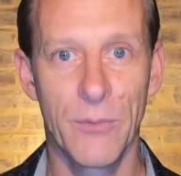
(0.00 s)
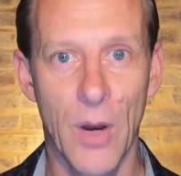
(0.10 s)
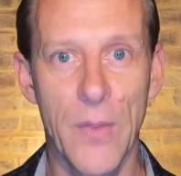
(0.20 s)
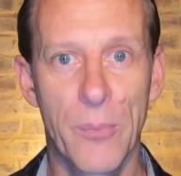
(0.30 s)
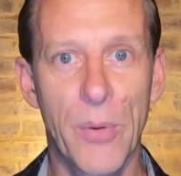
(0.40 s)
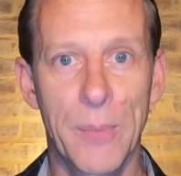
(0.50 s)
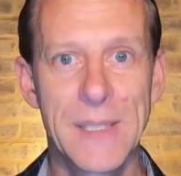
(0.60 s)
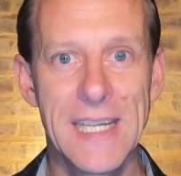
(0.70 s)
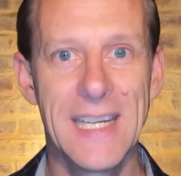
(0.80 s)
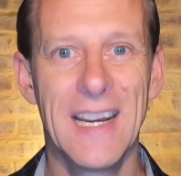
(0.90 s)
on the
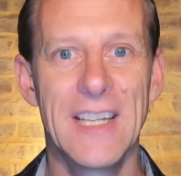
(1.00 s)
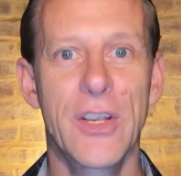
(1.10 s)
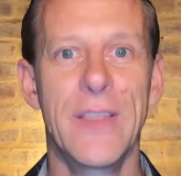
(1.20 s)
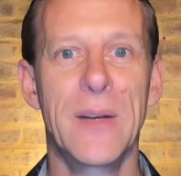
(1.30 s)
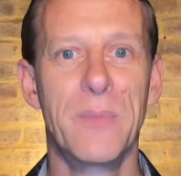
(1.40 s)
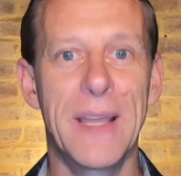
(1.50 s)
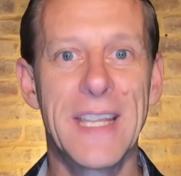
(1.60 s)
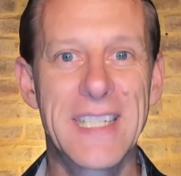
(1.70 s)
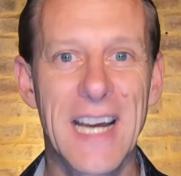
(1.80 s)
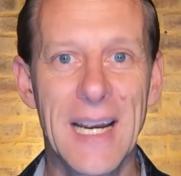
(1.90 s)
property so that by the
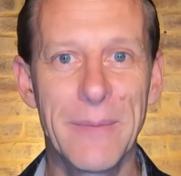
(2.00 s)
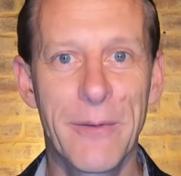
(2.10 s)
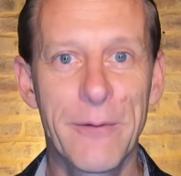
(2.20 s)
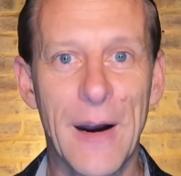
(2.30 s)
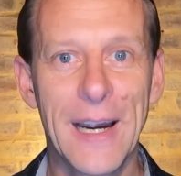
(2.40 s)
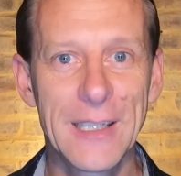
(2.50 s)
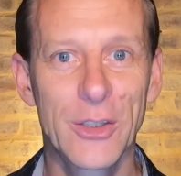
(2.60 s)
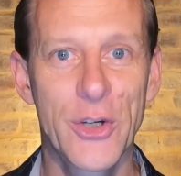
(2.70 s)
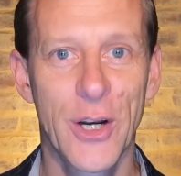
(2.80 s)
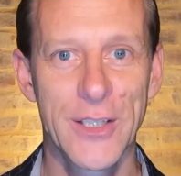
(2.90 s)
time final
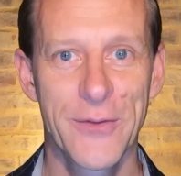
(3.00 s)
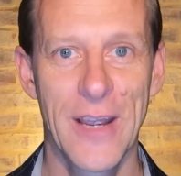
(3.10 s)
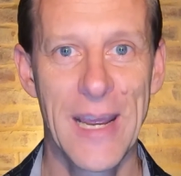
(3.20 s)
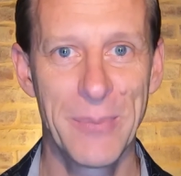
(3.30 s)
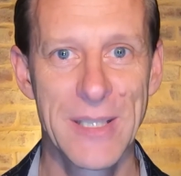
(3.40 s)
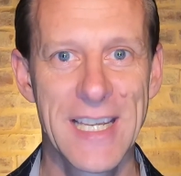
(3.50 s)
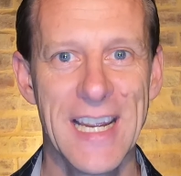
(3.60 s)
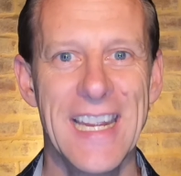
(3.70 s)
transfer happens,